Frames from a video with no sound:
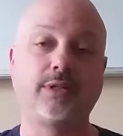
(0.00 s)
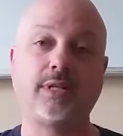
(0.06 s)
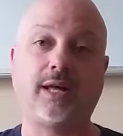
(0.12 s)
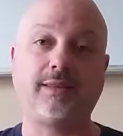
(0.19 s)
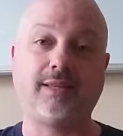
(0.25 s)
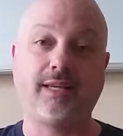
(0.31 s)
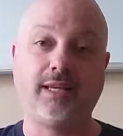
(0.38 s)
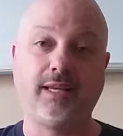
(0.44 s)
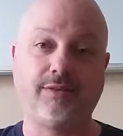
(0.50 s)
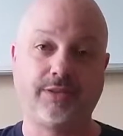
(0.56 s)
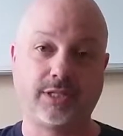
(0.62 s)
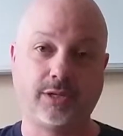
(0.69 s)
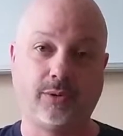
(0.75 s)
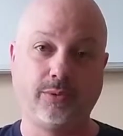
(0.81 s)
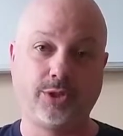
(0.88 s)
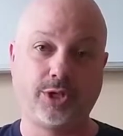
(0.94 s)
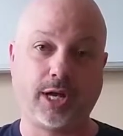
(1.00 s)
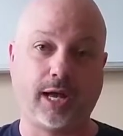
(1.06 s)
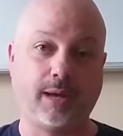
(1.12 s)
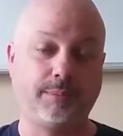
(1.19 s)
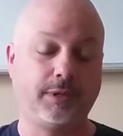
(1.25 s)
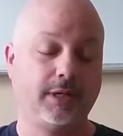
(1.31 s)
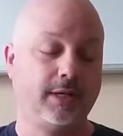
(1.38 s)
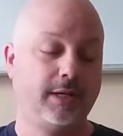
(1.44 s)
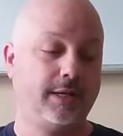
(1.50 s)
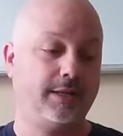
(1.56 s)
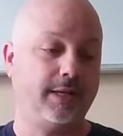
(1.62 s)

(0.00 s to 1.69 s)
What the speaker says: is not thinking of its own job.